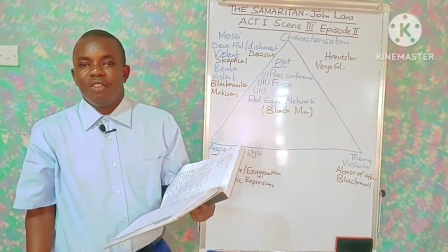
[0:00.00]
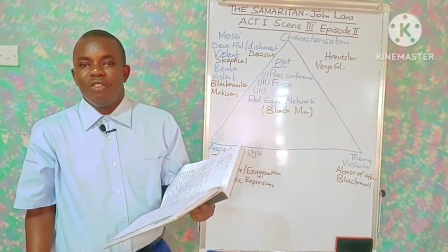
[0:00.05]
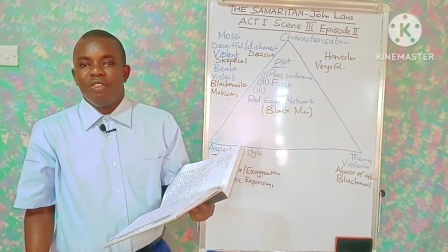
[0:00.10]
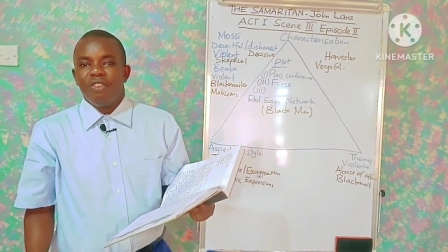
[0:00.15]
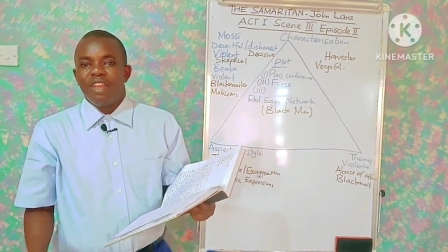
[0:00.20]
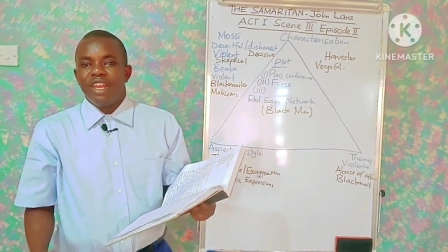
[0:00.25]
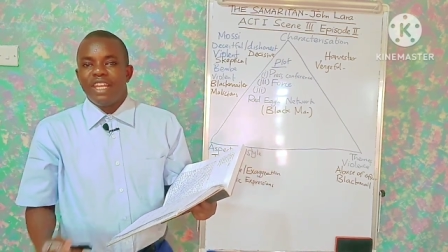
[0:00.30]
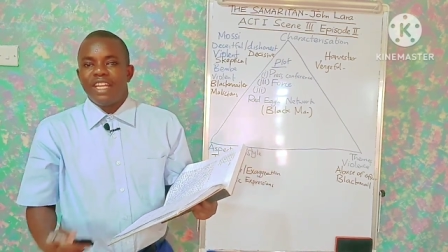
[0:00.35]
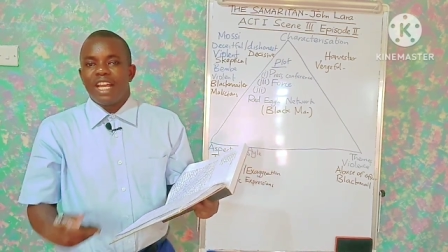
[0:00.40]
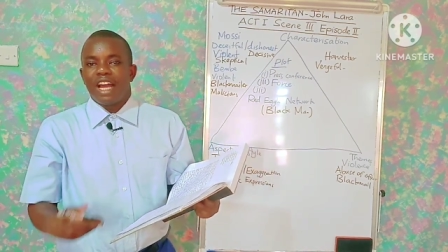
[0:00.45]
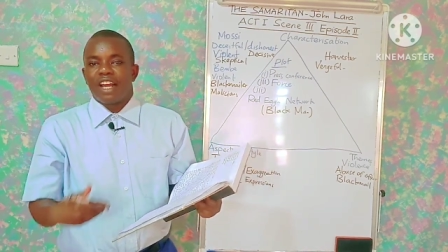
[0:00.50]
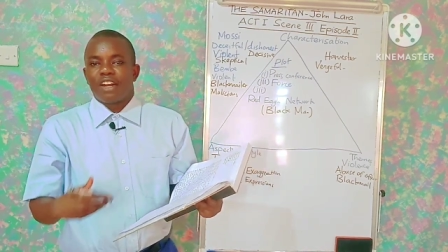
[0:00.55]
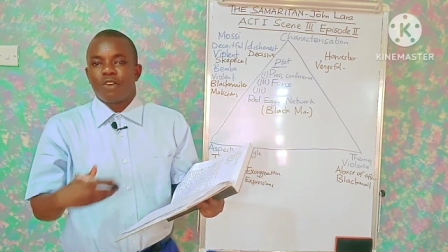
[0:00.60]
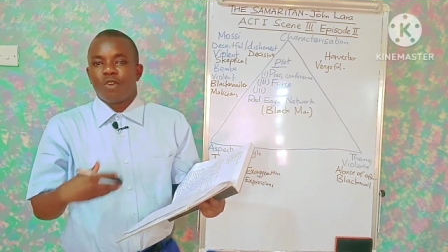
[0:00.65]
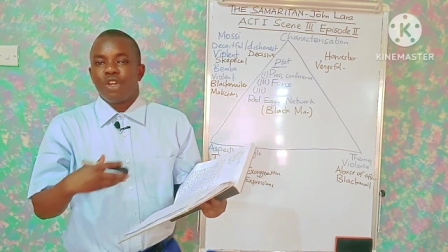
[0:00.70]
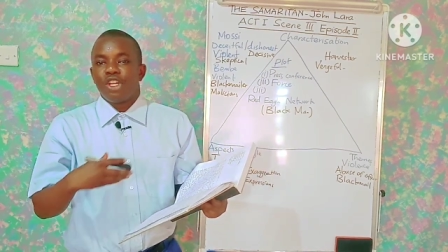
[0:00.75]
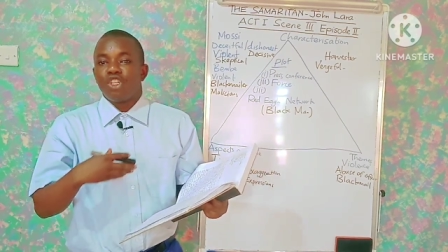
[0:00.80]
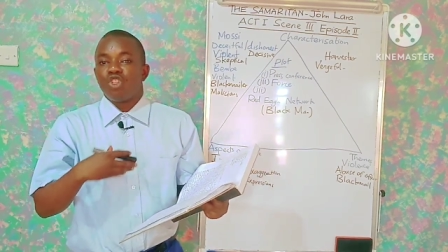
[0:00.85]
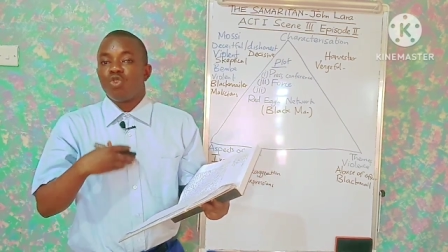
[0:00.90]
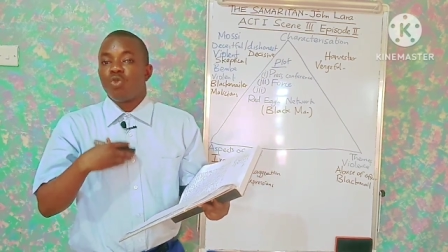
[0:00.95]
they are
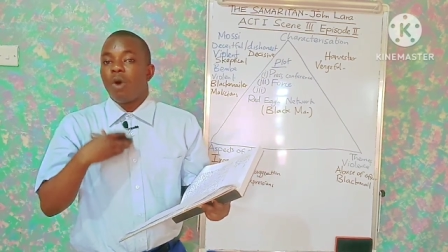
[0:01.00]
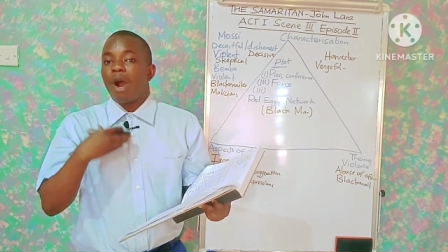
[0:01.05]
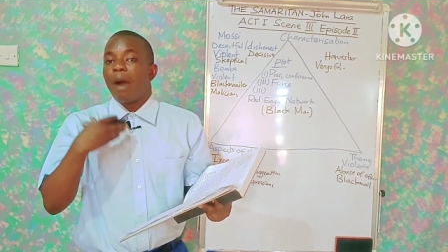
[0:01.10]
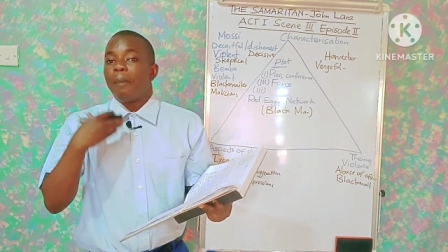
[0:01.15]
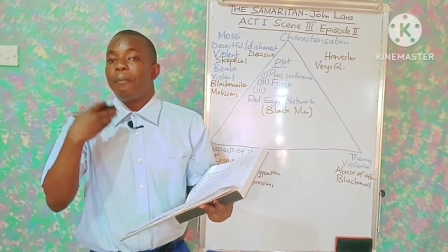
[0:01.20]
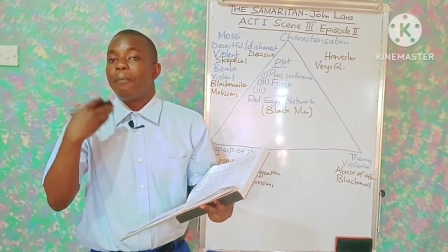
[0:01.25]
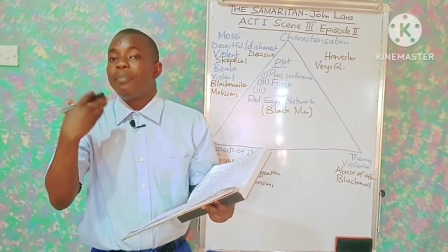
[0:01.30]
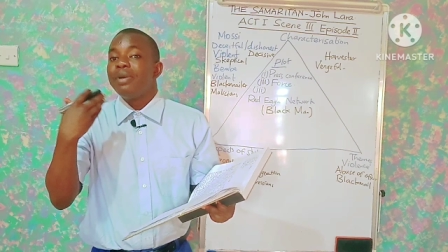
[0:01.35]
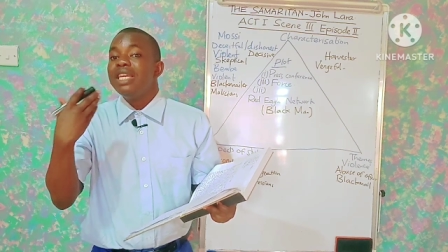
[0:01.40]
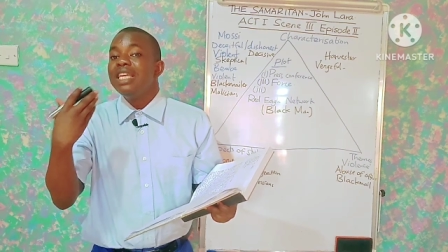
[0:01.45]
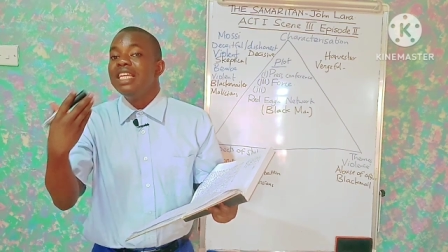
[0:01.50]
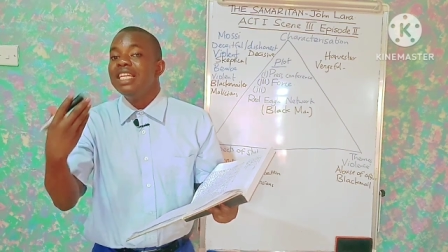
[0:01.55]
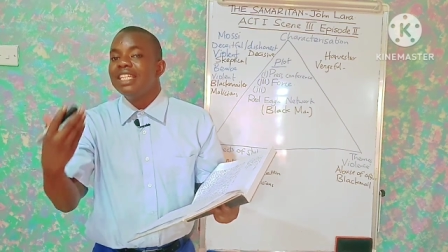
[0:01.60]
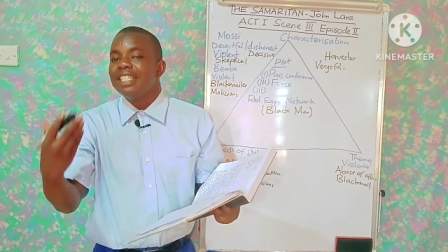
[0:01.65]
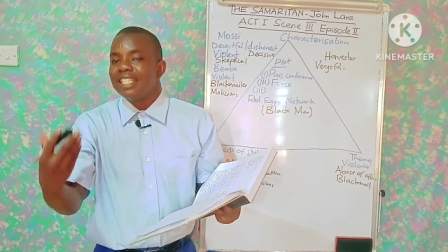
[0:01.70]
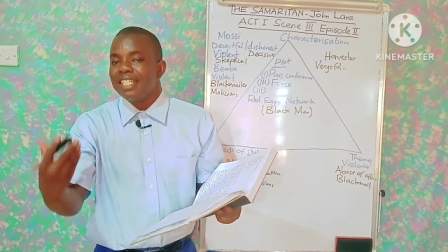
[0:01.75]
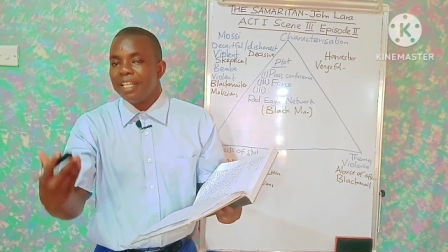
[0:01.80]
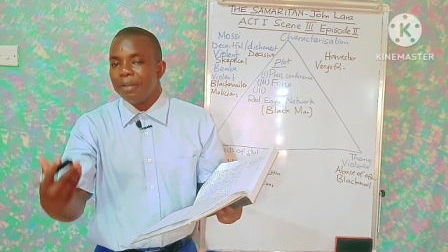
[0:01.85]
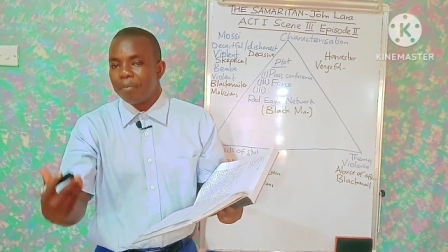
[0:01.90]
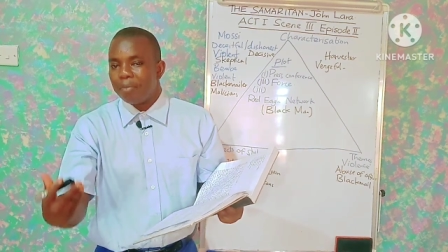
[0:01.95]
going to
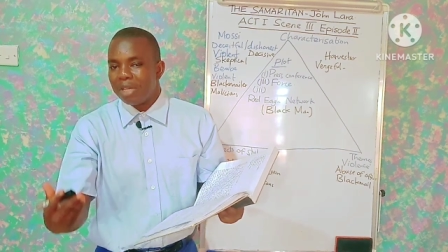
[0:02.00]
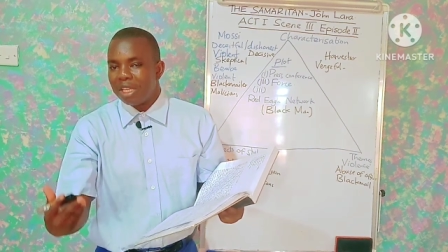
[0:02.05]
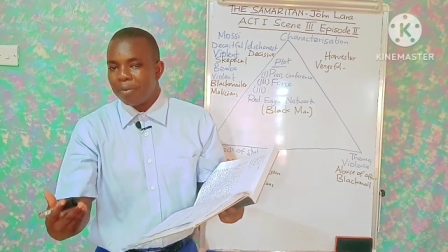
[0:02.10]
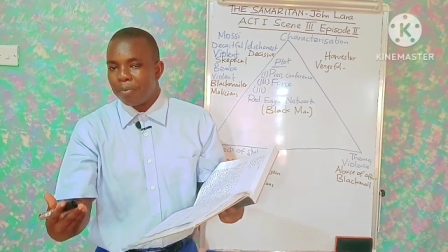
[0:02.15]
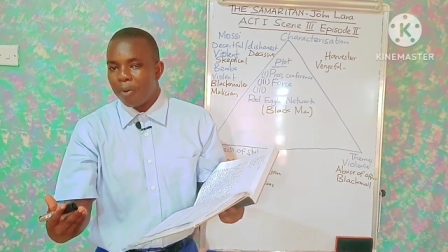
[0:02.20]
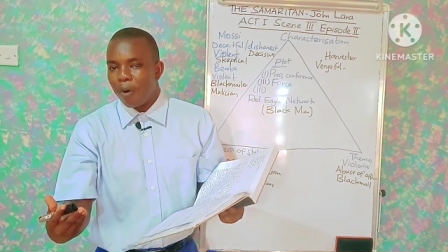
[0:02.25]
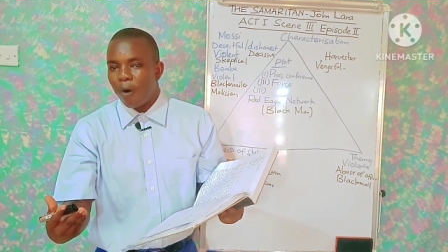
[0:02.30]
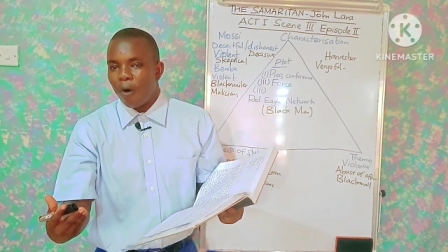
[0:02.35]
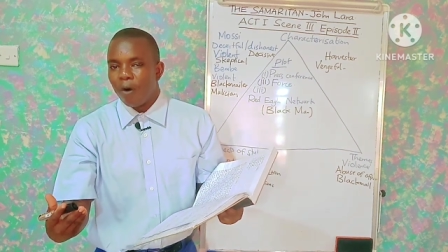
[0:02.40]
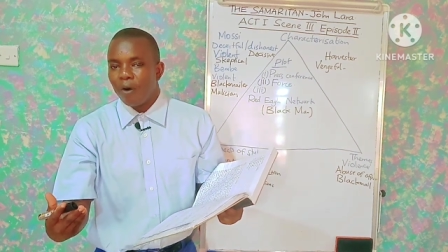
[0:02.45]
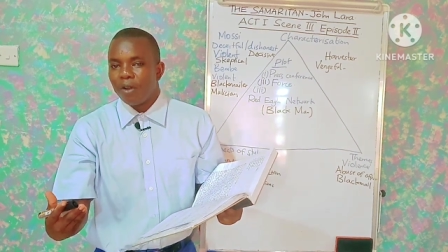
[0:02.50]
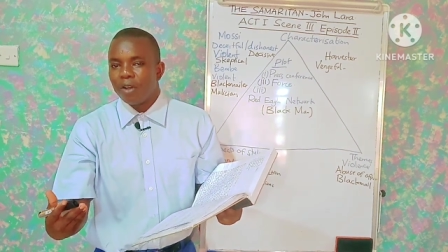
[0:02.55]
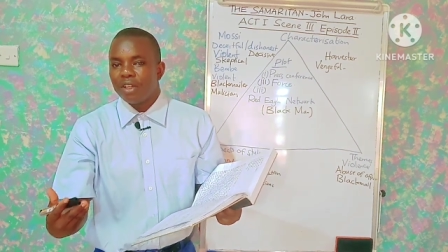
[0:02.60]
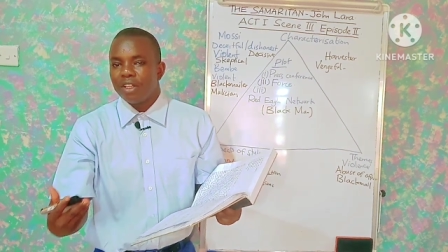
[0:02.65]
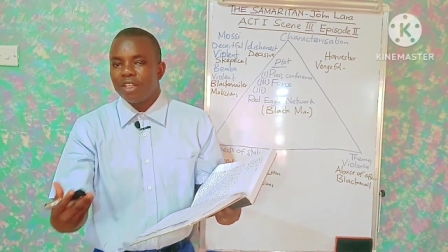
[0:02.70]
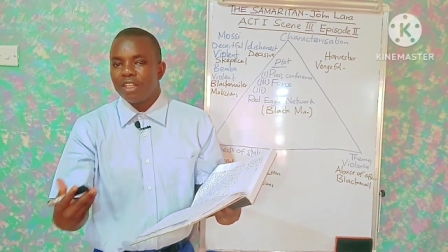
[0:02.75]
appease the people.